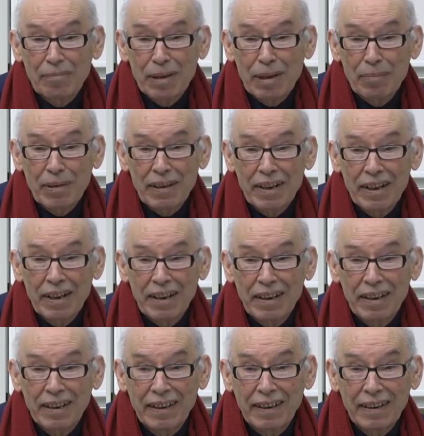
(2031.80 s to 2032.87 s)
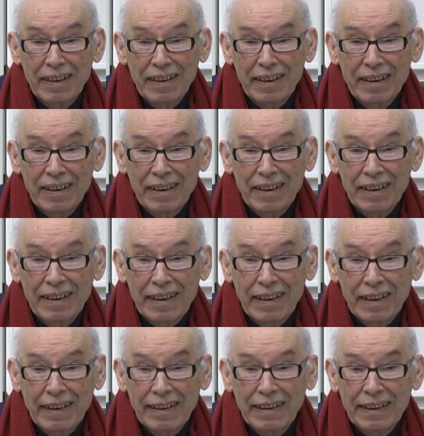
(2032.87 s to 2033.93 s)
paper
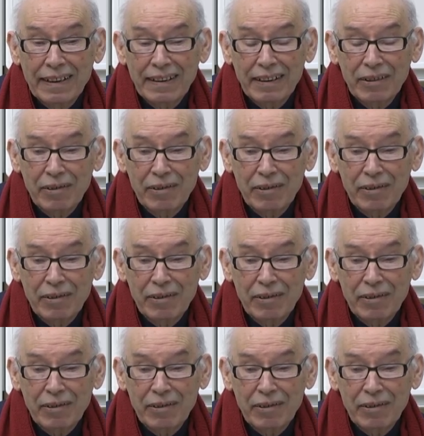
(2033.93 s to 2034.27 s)
links